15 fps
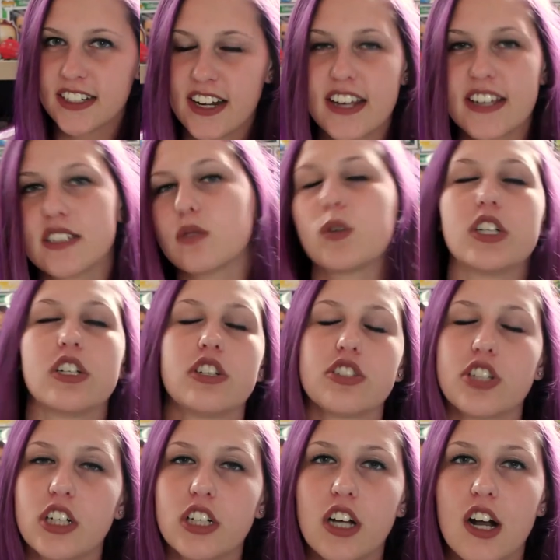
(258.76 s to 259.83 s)
is, what are your
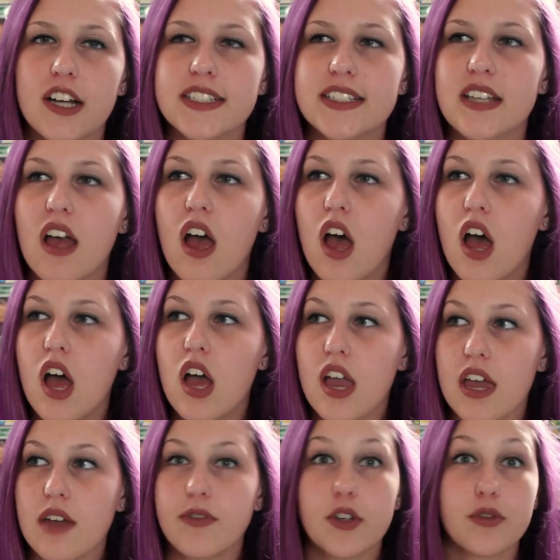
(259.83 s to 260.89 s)
turn-ons?
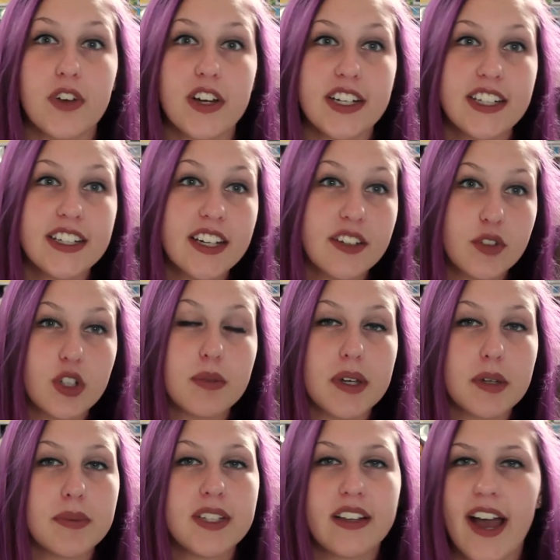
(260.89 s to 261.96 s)
If you're funny, if you can make
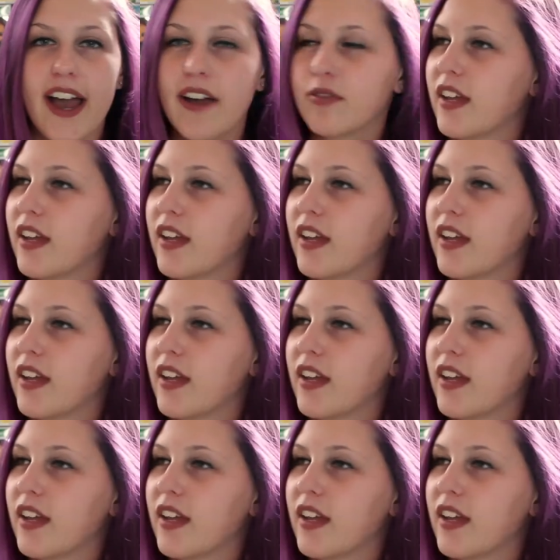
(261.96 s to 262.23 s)
me laugh.